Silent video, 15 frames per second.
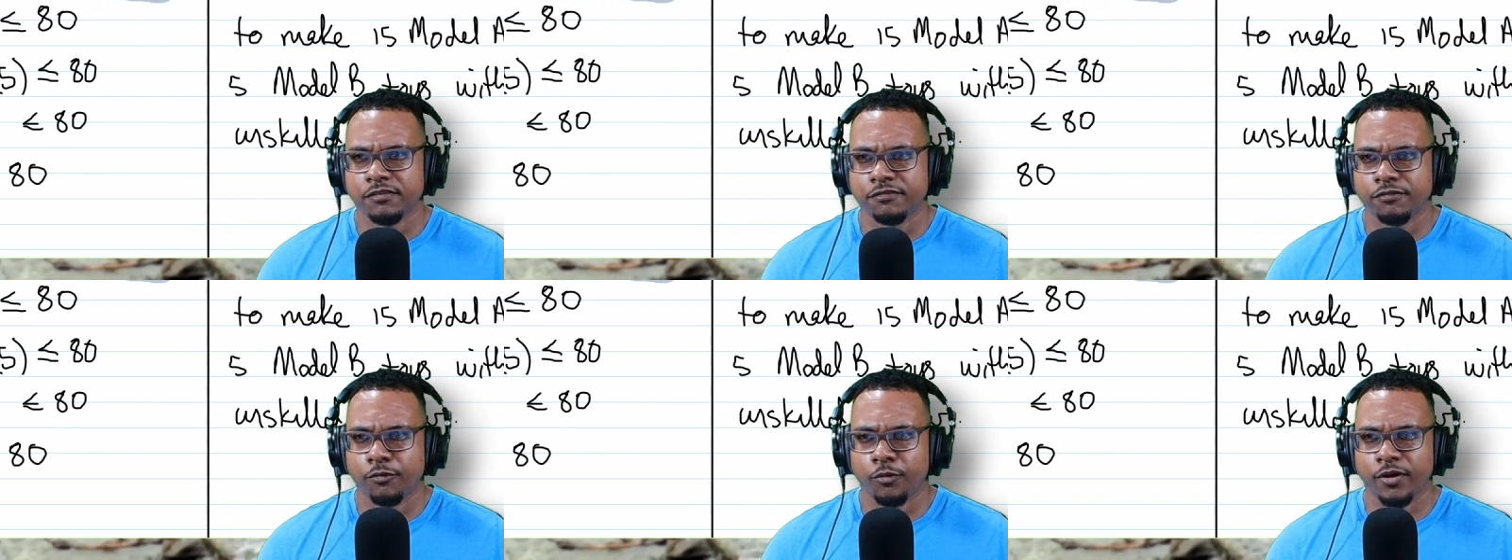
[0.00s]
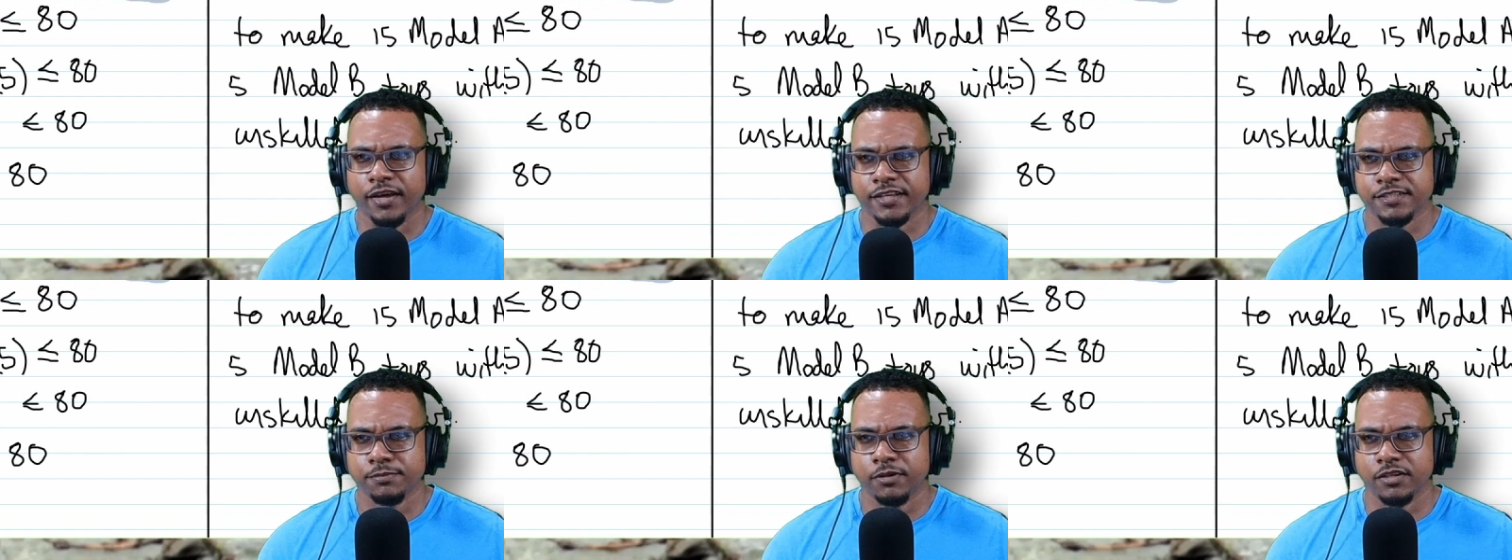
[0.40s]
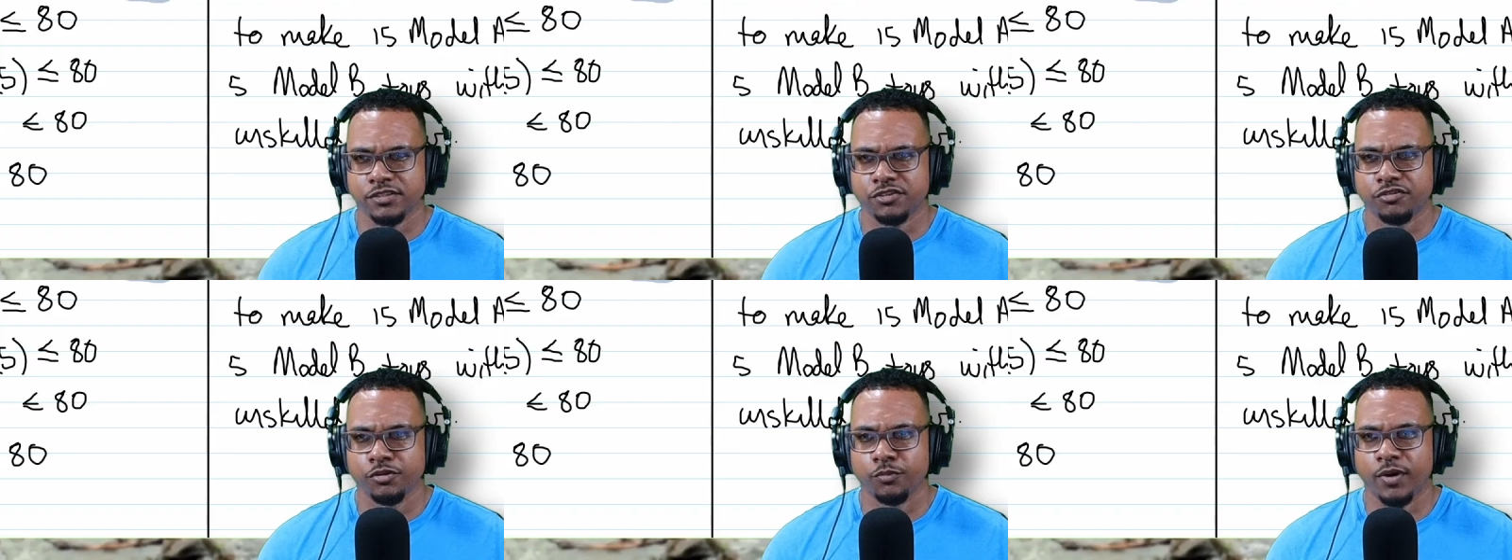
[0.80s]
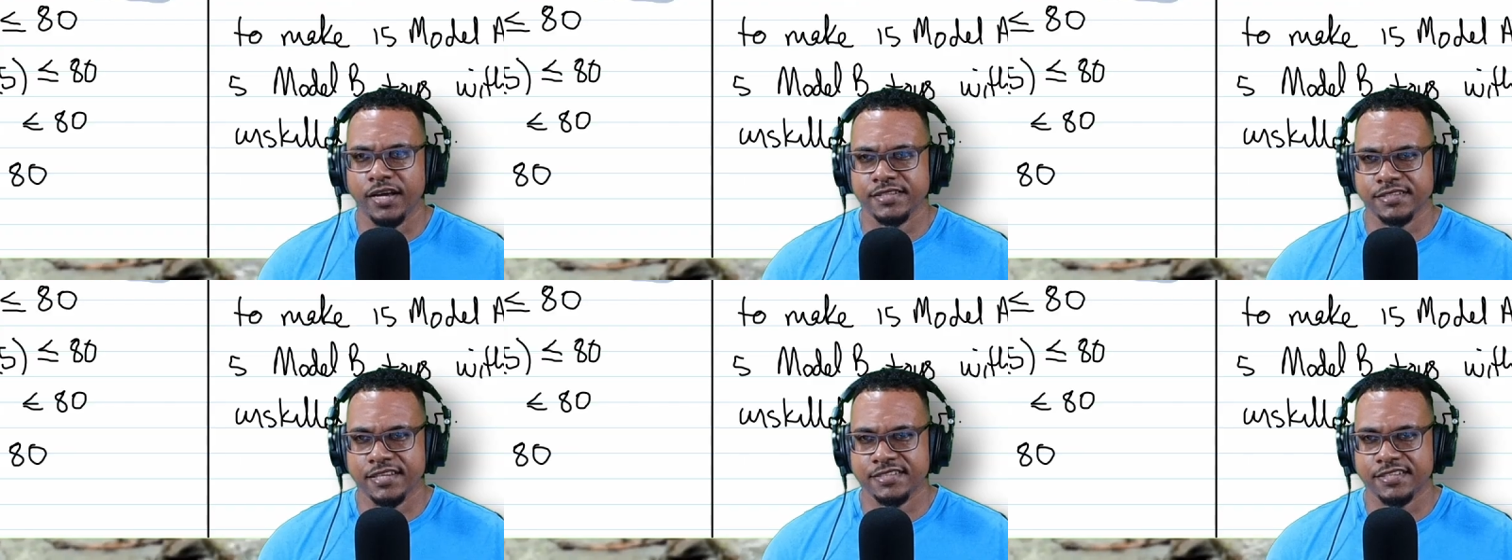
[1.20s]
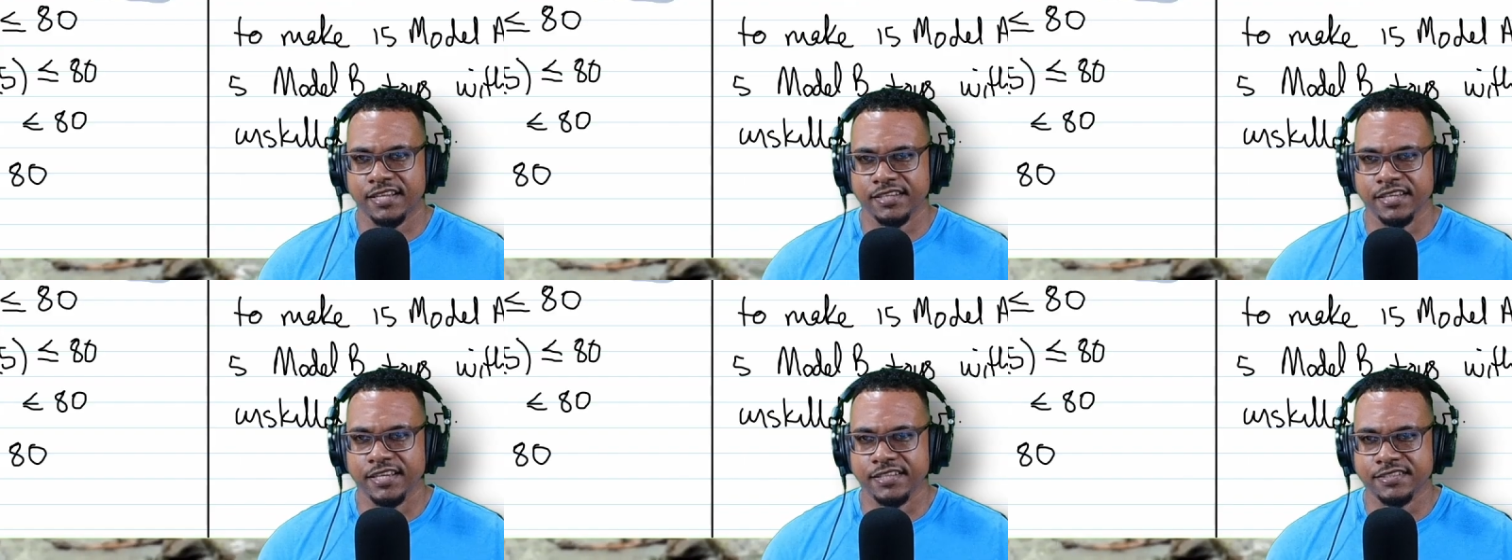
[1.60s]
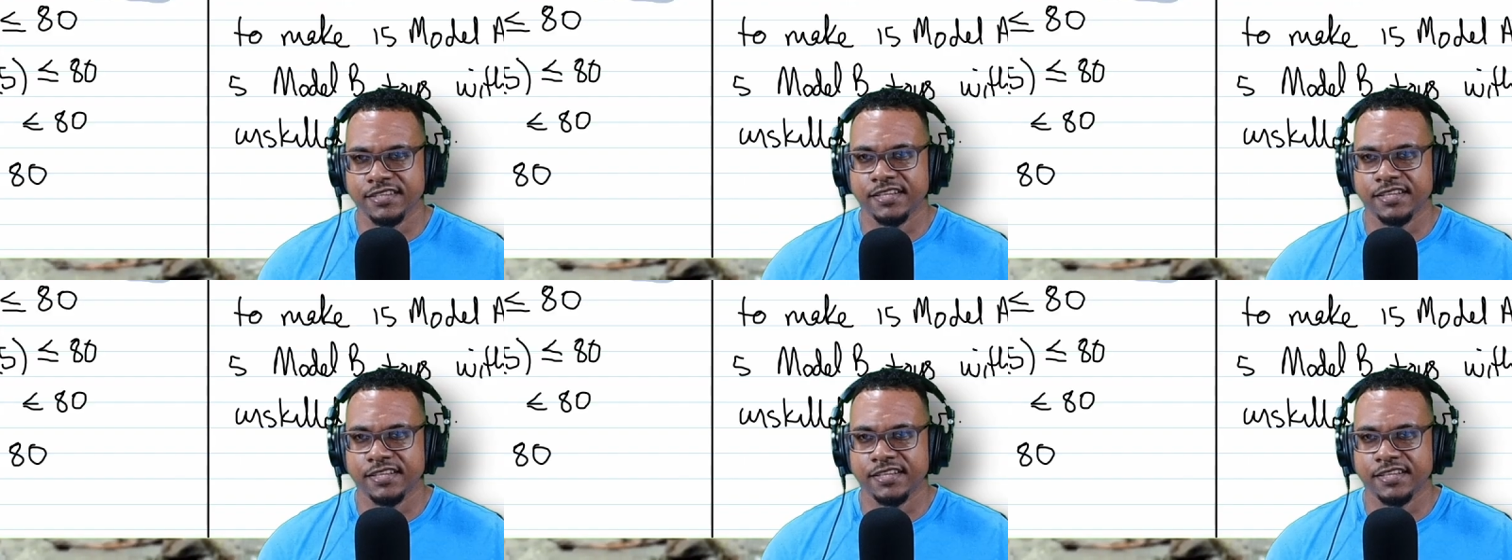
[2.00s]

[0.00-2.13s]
4x plus 3y is less than 80,